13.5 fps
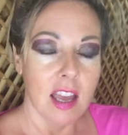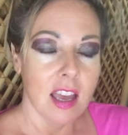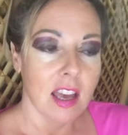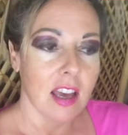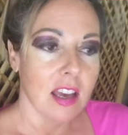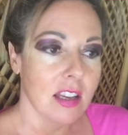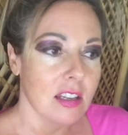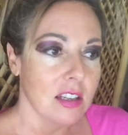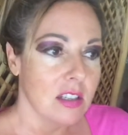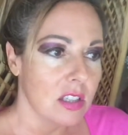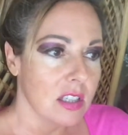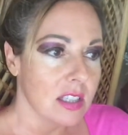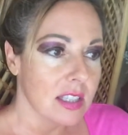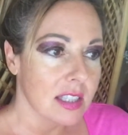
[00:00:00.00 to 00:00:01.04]
And
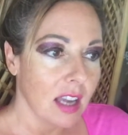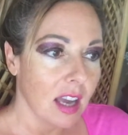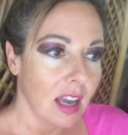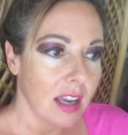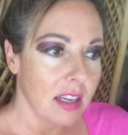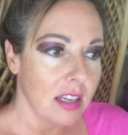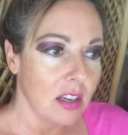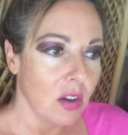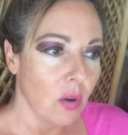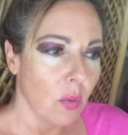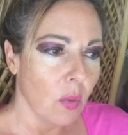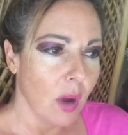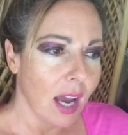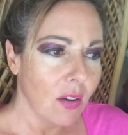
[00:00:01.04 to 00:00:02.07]
to decide,
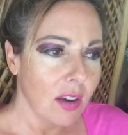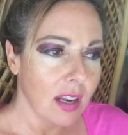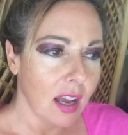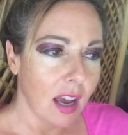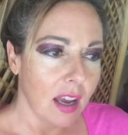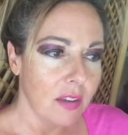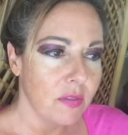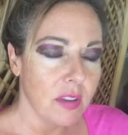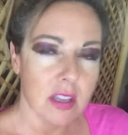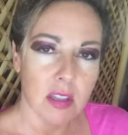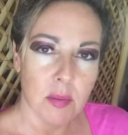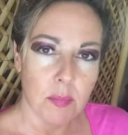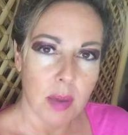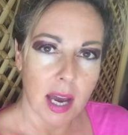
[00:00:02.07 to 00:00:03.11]
how can I
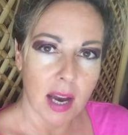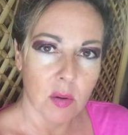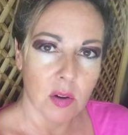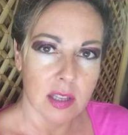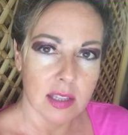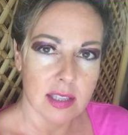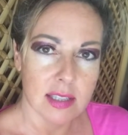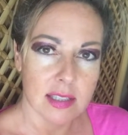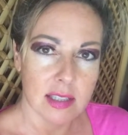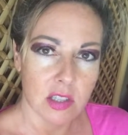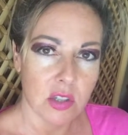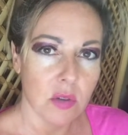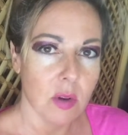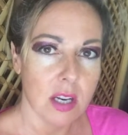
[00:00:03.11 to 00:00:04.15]
feel empowered in this
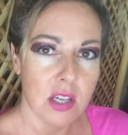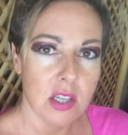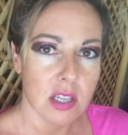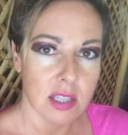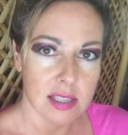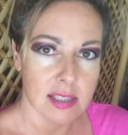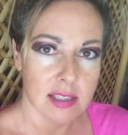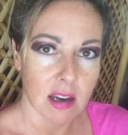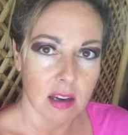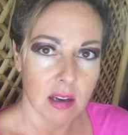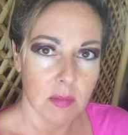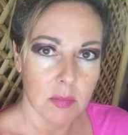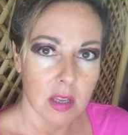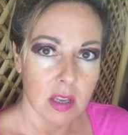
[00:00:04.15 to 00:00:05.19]
situation this
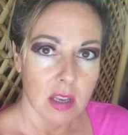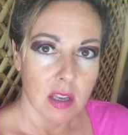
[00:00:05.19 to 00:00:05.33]
time?